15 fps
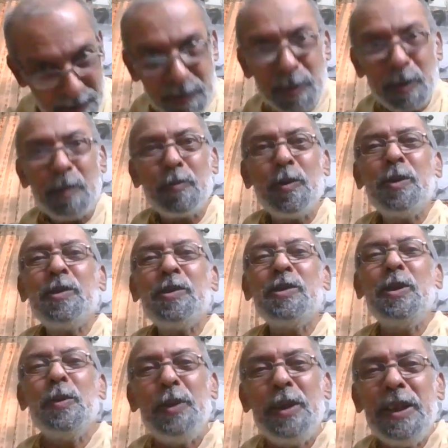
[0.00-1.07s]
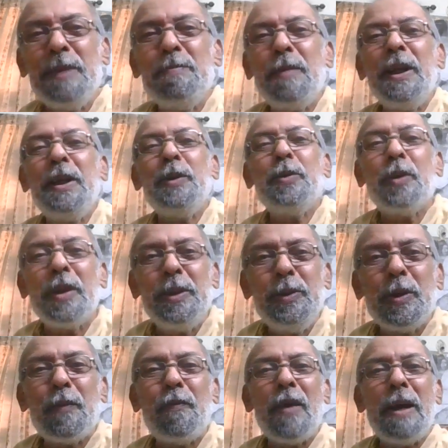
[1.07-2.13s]
Sri of course, you need money to run
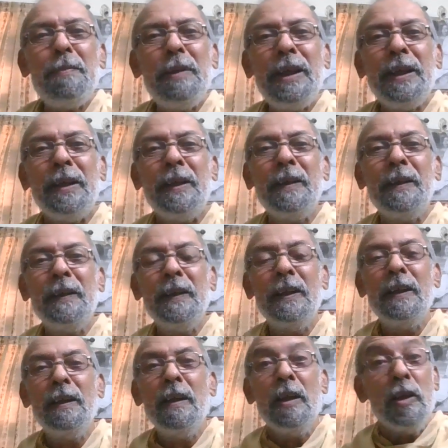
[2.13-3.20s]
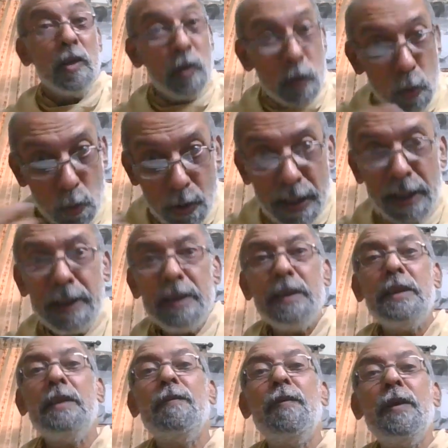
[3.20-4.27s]
your family. You can
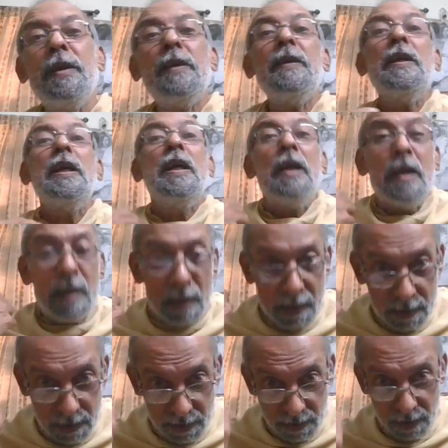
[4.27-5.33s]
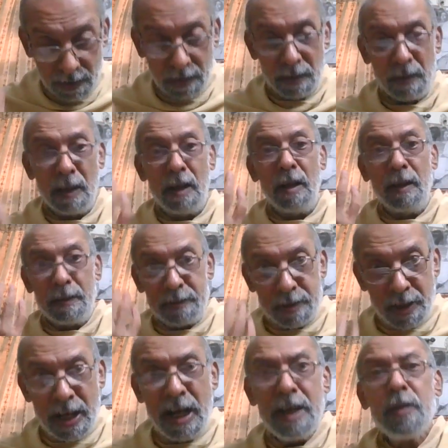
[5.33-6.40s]
even uh, uh,
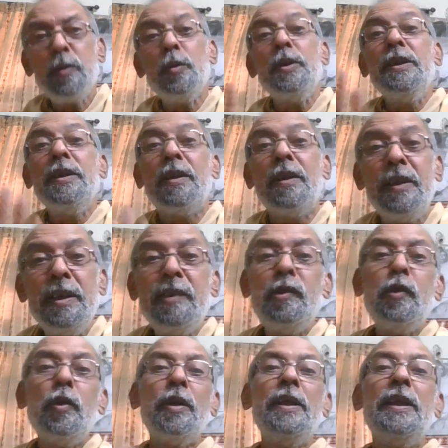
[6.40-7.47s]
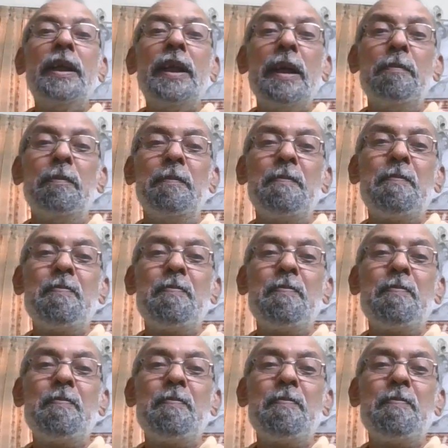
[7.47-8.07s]
try to increase your income.